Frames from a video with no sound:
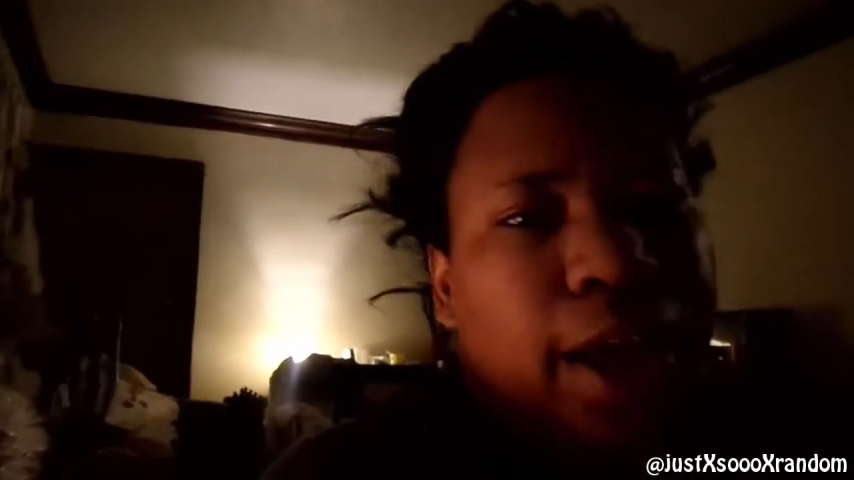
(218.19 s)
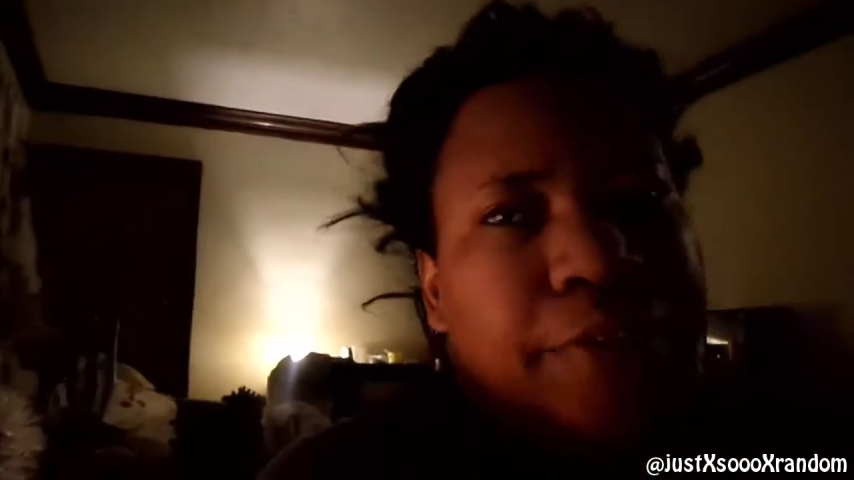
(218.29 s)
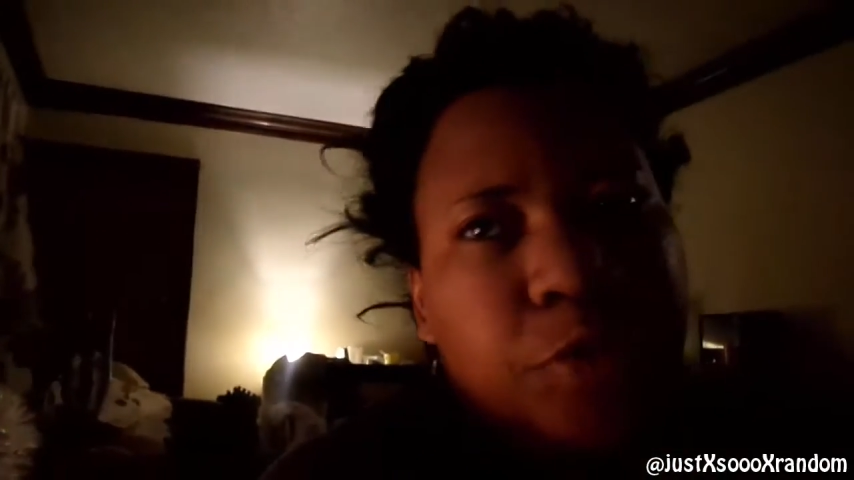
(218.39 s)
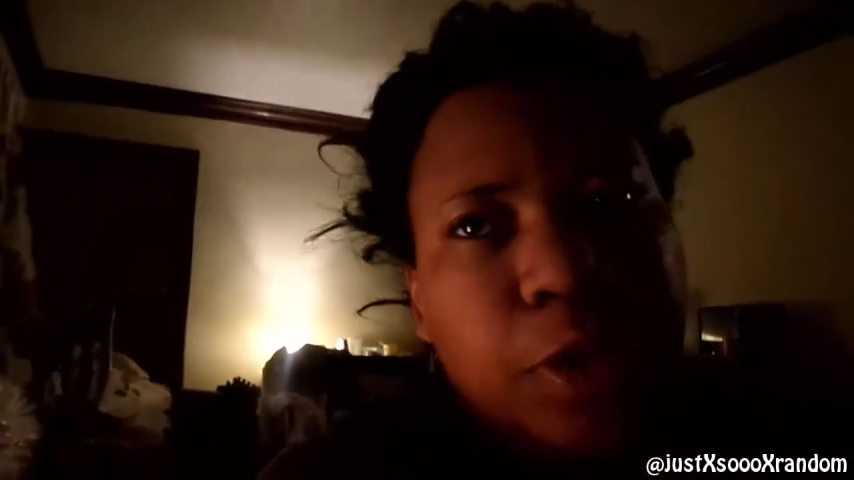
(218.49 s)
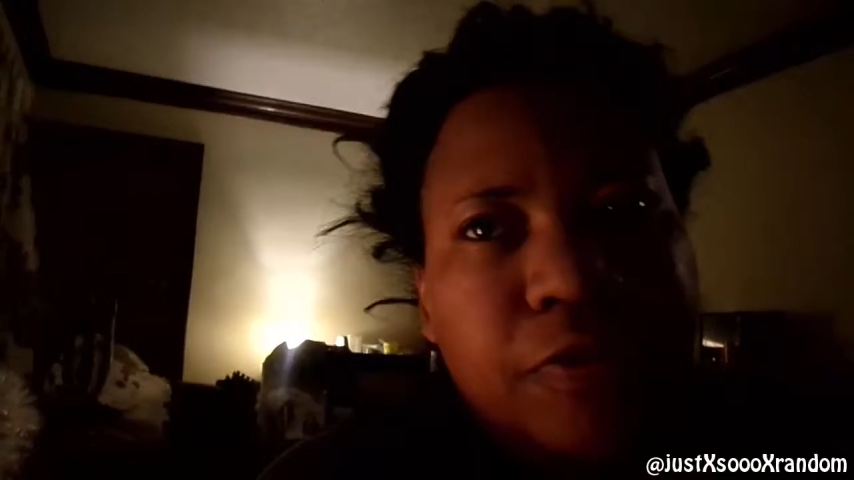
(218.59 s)
I
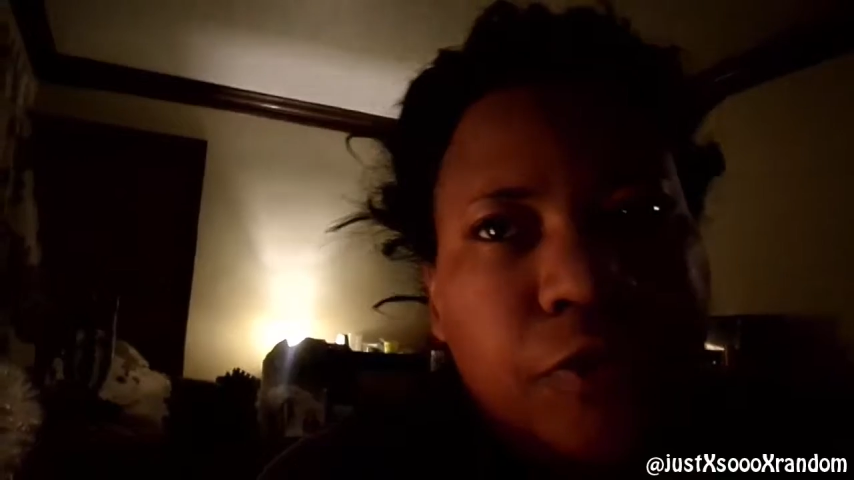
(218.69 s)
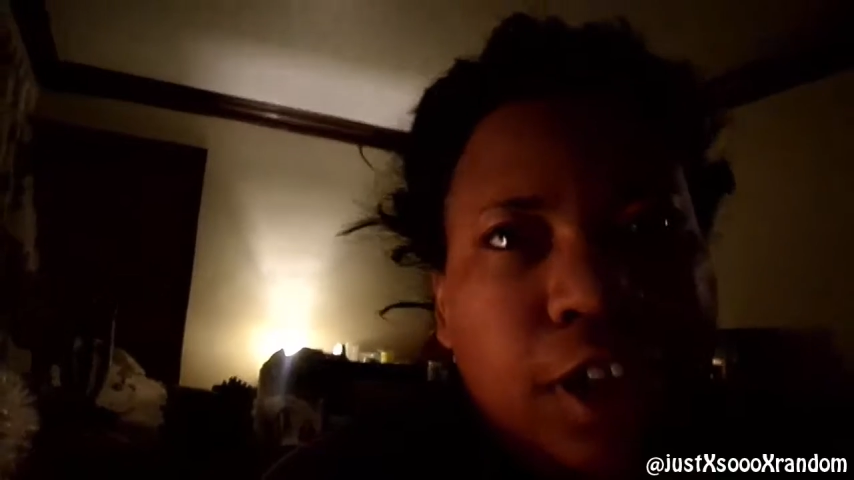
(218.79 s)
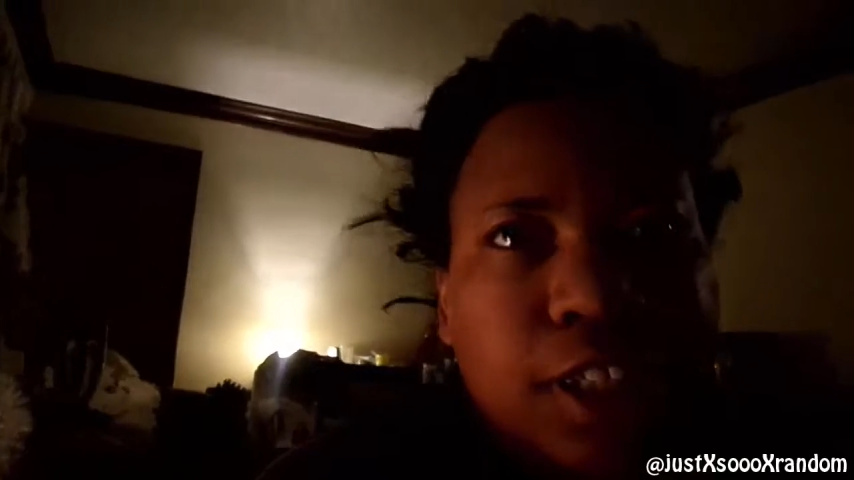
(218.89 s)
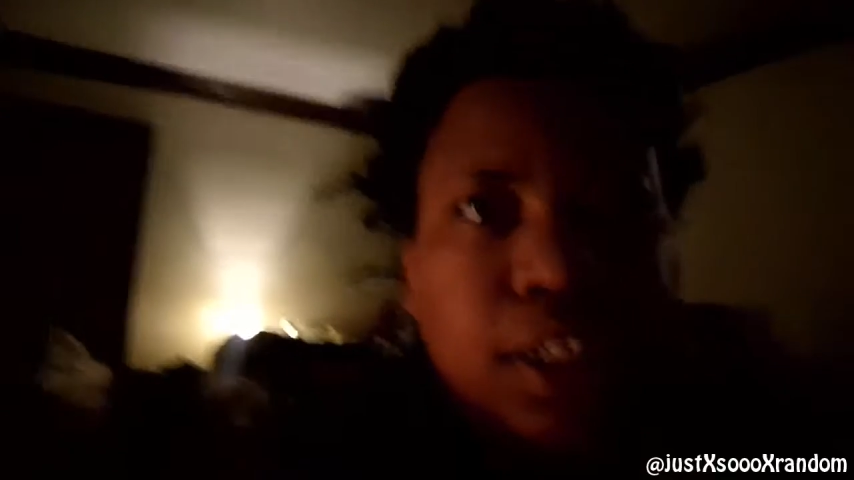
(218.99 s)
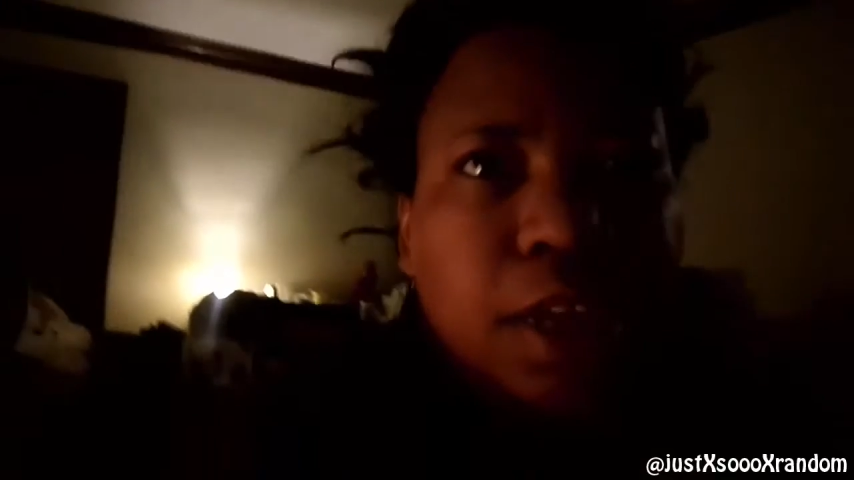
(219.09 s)
have three
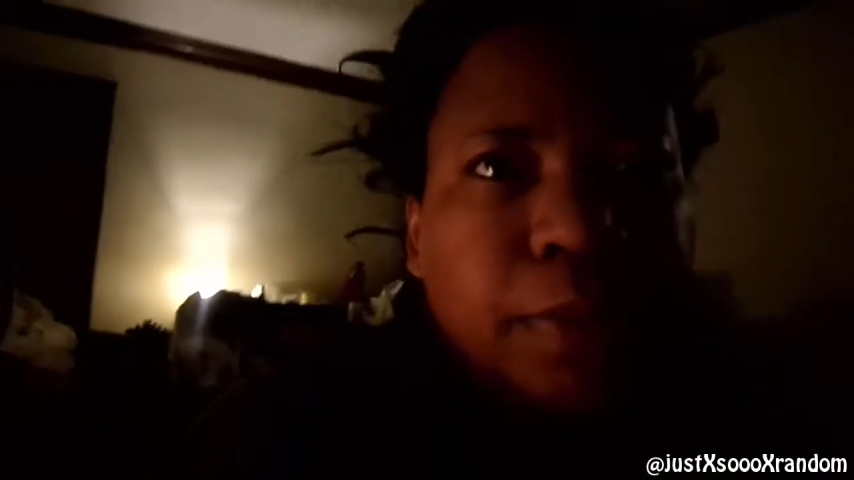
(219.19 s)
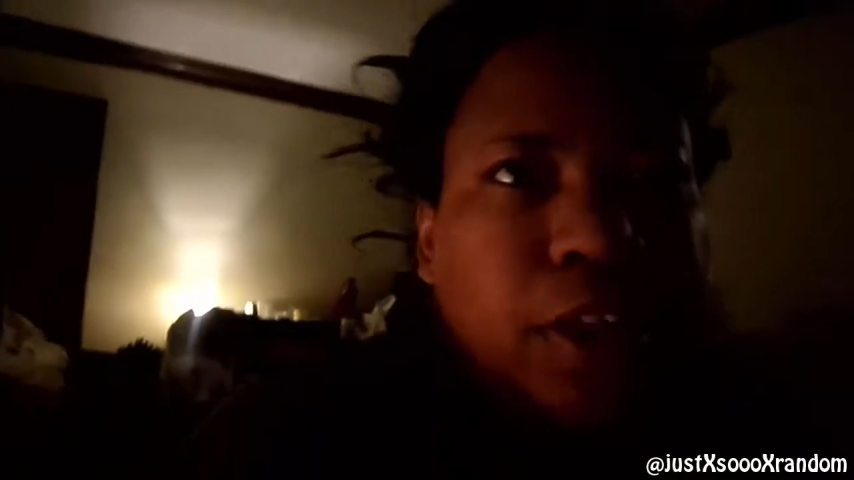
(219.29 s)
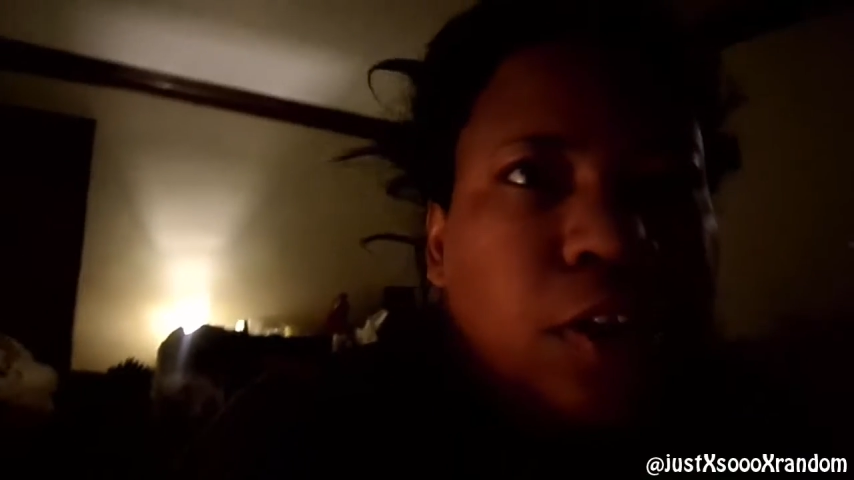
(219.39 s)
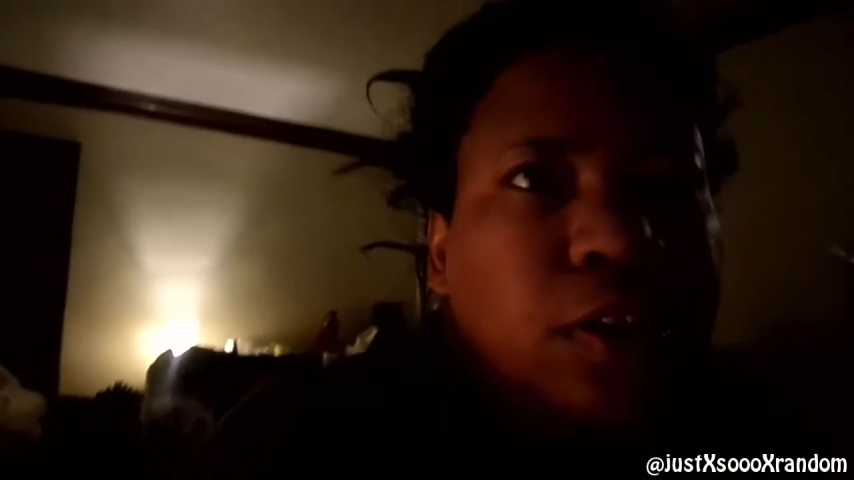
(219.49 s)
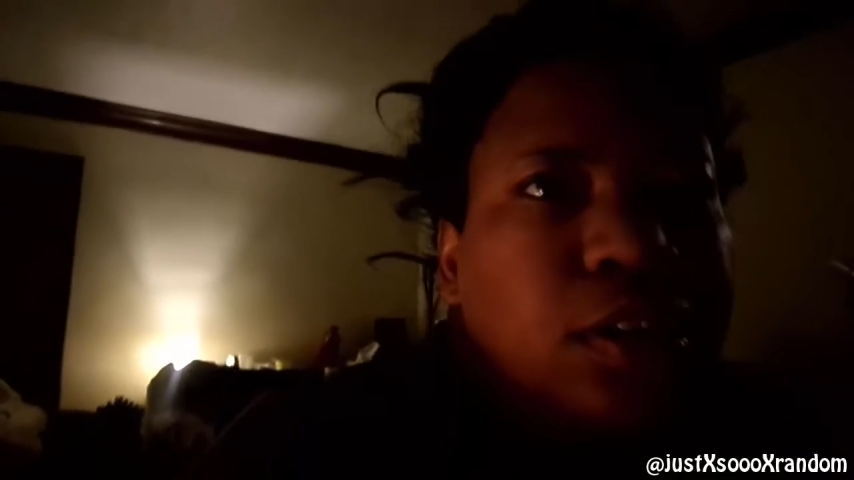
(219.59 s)
freaking stick
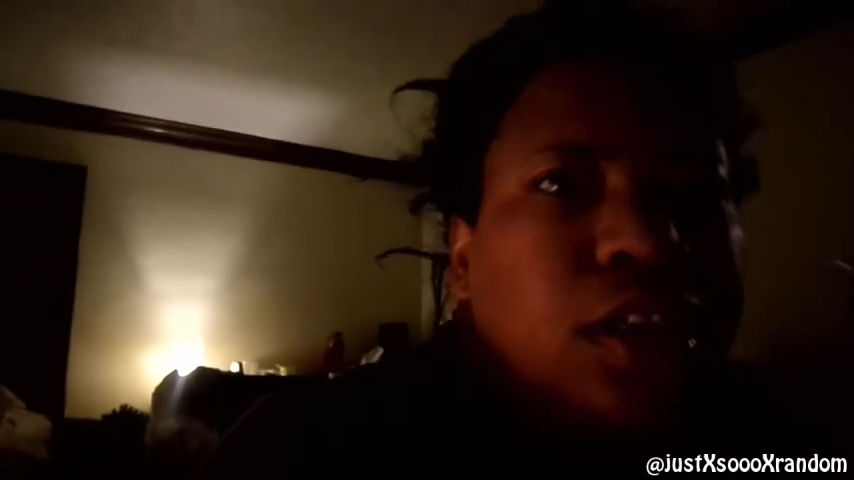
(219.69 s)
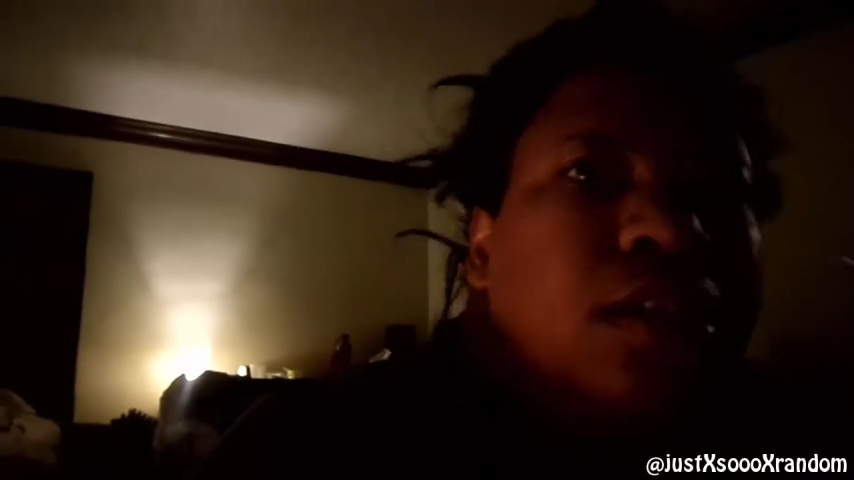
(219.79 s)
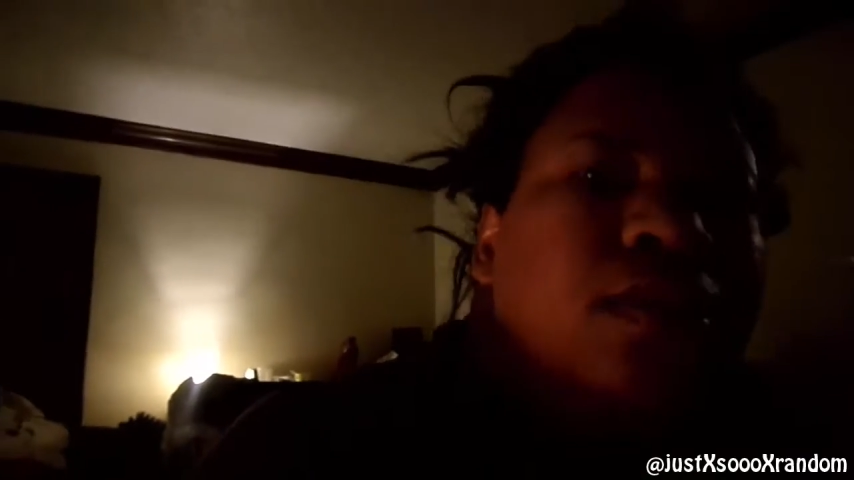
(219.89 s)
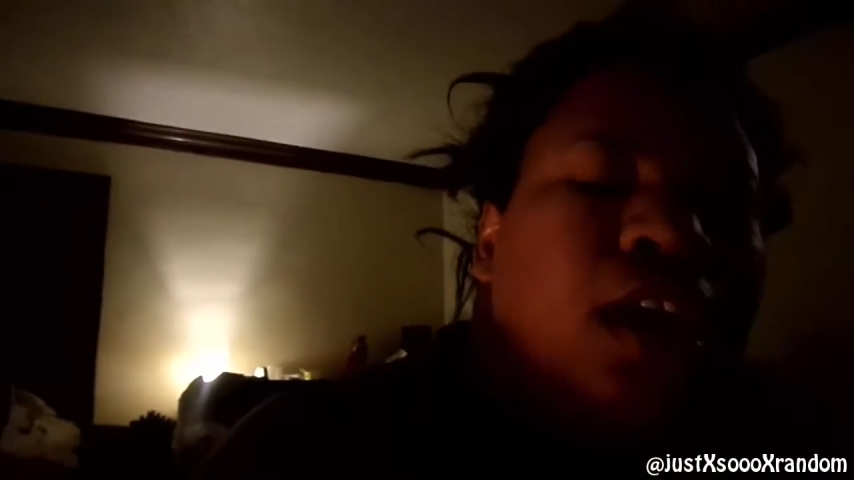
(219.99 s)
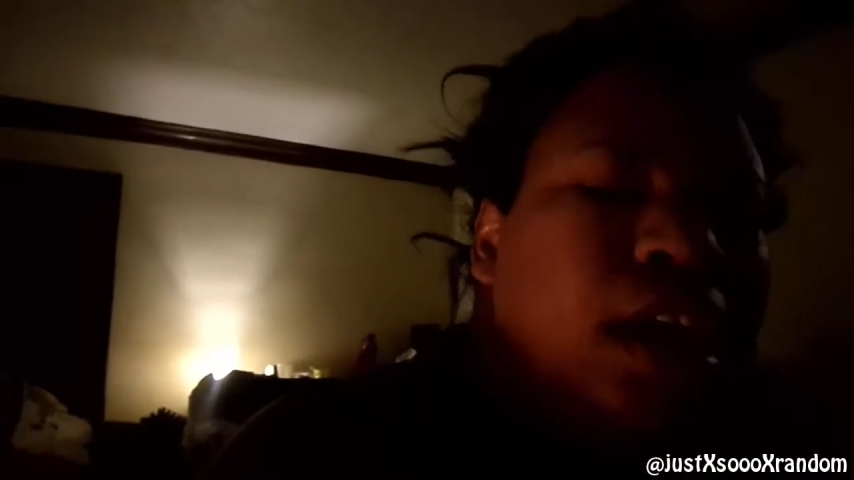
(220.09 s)
blenders, so
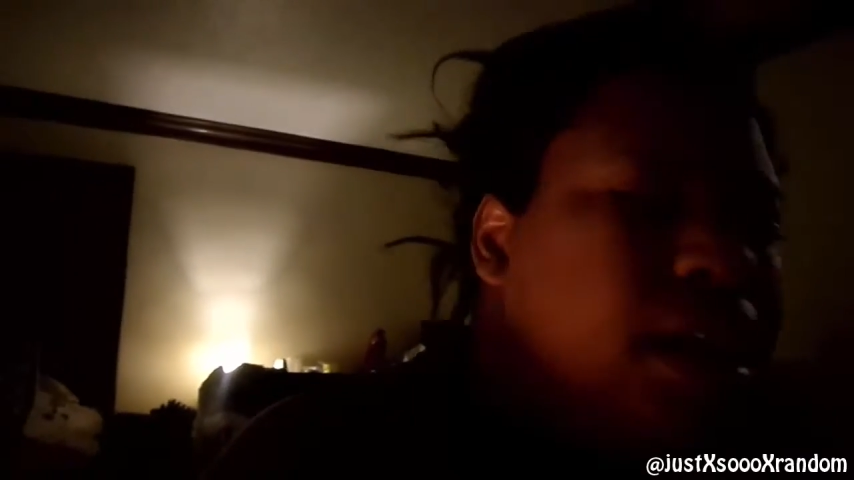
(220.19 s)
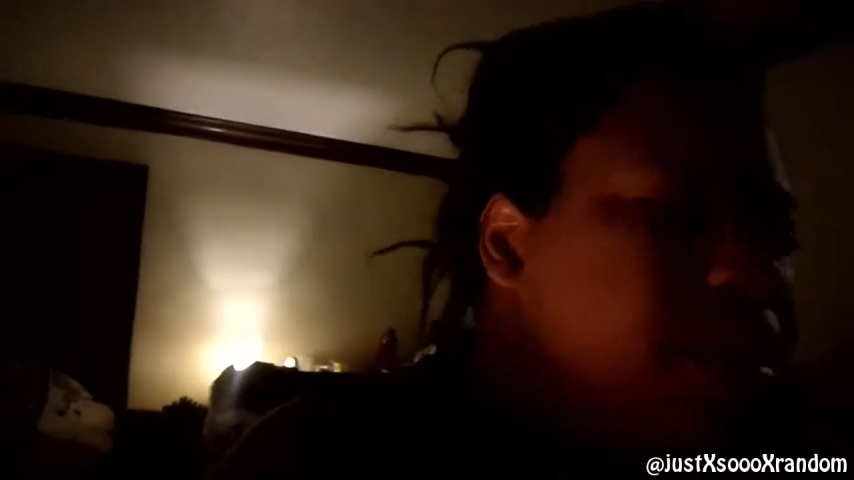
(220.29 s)
yeah.